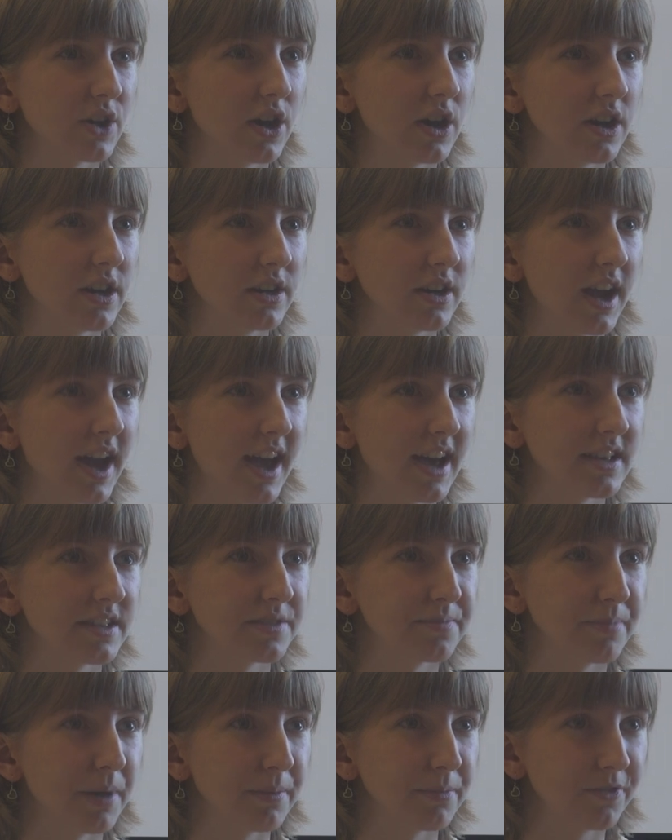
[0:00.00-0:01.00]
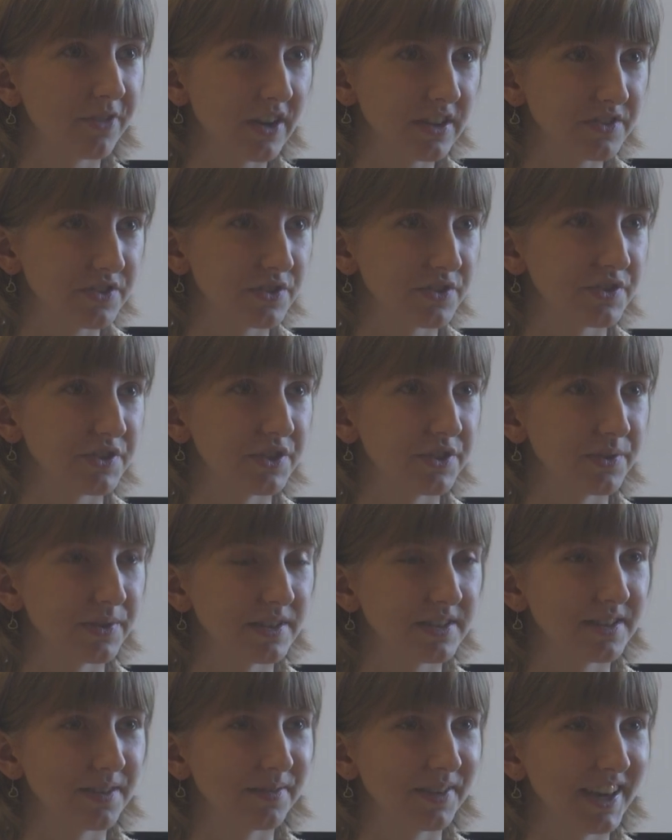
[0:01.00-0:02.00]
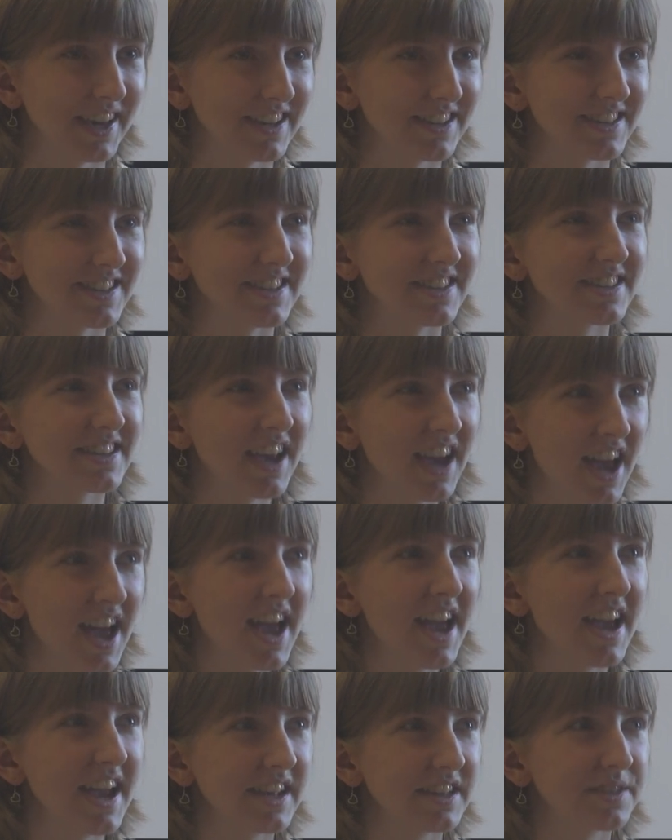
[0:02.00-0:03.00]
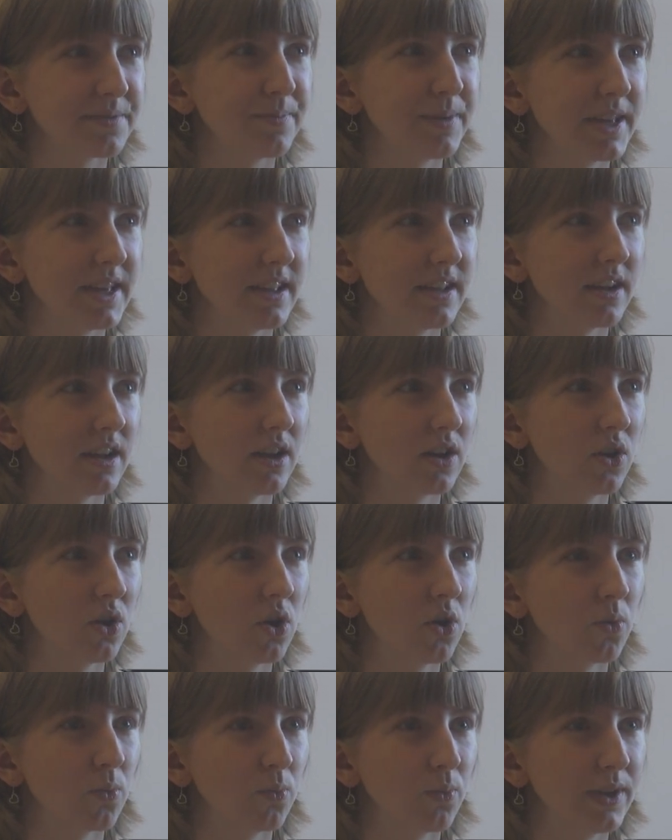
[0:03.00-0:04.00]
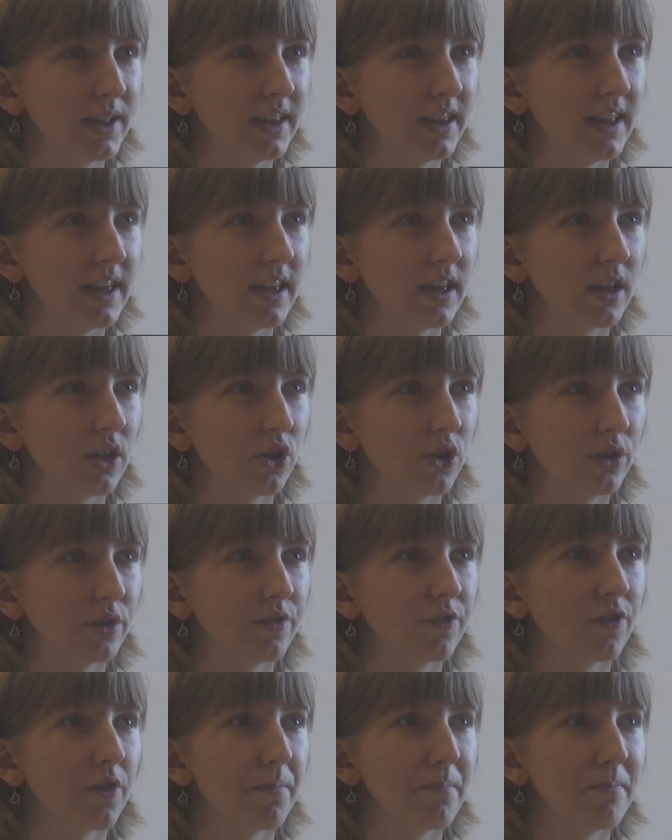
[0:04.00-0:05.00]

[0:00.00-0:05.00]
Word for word: hard as my professors do in some cases, it's been really good for